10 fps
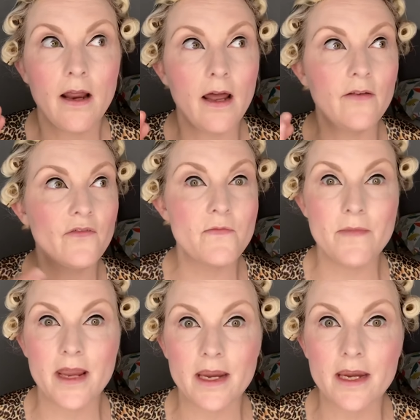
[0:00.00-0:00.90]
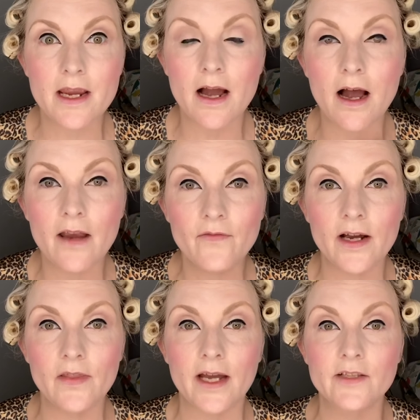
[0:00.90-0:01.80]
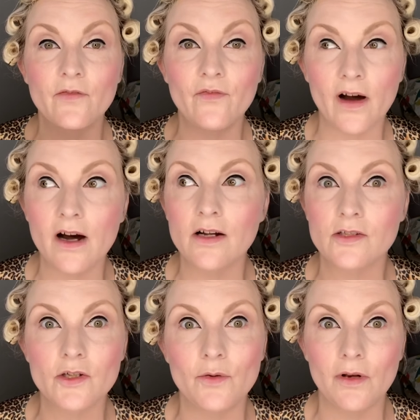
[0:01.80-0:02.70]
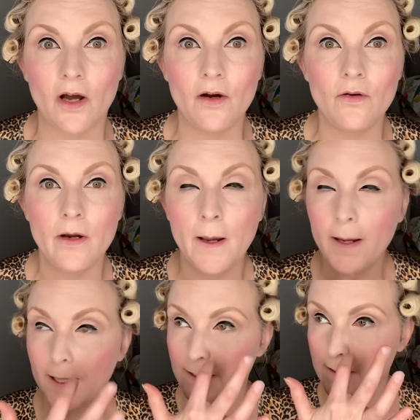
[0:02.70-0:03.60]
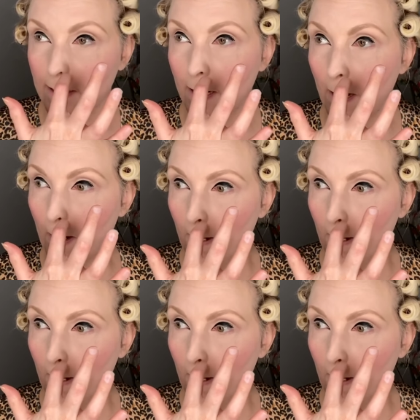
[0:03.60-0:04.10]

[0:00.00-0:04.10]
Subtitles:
And for me, I find that is far too low. It's like,